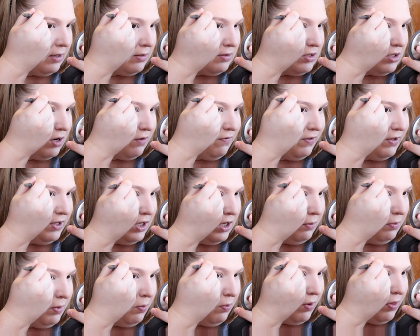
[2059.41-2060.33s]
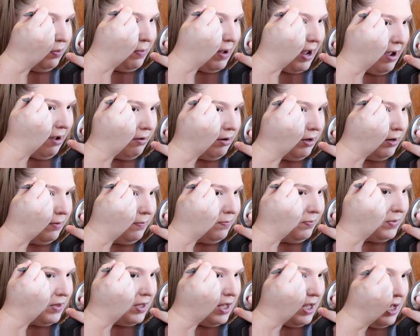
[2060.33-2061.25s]
start filling them in with powder
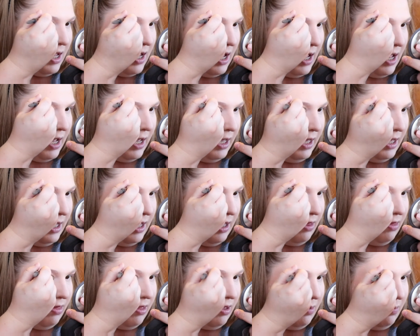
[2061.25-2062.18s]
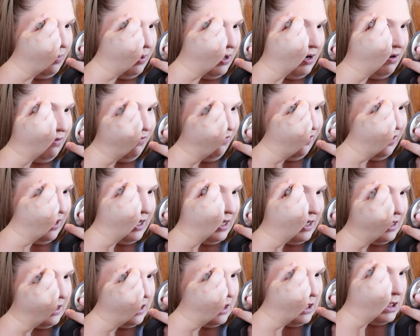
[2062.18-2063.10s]
and get the
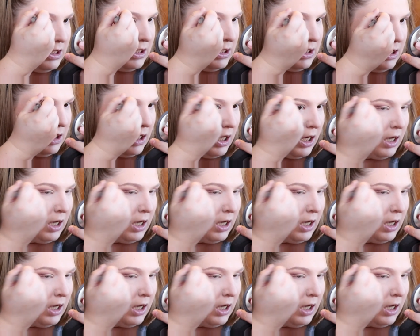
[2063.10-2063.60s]
Benefit